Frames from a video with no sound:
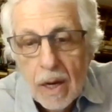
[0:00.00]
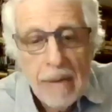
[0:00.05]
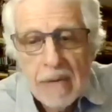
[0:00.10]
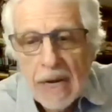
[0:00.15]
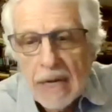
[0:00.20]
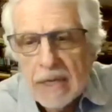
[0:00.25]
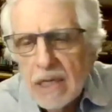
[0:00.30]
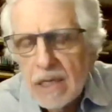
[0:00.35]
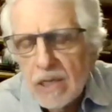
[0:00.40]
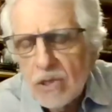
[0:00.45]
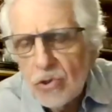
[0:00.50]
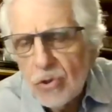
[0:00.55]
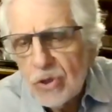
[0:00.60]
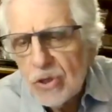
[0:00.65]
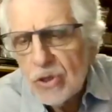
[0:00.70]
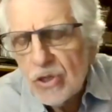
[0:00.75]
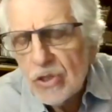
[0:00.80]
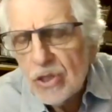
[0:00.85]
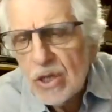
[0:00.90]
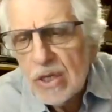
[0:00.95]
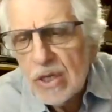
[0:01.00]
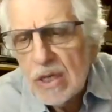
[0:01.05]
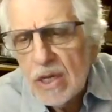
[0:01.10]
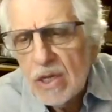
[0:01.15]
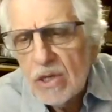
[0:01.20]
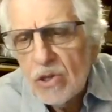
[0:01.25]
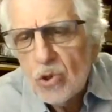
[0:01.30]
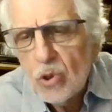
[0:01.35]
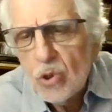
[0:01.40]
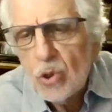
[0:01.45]
I'm not
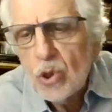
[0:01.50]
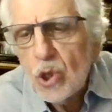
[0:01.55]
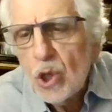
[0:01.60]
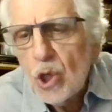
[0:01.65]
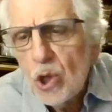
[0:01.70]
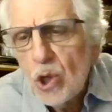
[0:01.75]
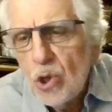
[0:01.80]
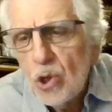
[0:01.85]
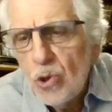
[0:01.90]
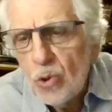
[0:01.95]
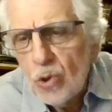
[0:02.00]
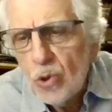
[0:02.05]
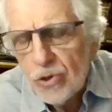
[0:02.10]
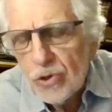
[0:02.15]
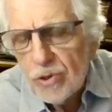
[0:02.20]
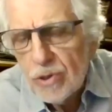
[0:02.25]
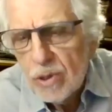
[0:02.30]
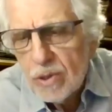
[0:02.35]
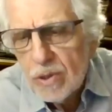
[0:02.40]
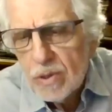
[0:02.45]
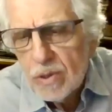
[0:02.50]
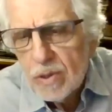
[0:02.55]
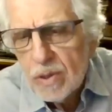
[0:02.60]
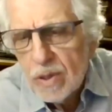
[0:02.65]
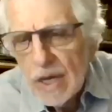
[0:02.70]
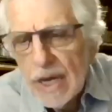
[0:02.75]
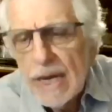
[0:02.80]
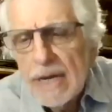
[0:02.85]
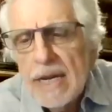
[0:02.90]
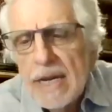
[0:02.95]
interested into cure,
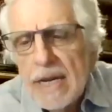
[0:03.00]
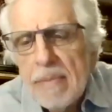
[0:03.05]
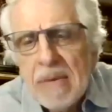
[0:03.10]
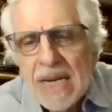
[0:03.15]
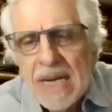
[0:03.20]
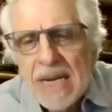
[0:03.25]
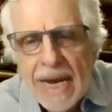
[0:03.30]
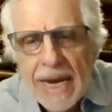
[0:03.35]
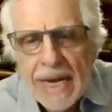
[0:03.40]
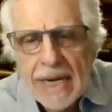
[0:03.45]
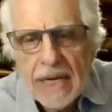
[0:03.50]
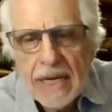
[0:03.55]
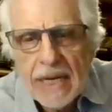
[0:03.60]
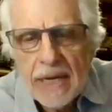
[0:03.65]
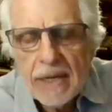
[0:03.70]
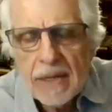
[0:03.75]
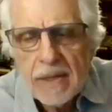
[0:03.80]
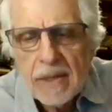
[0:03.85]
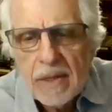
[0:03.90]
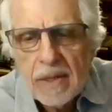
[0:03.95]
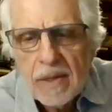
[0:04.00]
eliminating.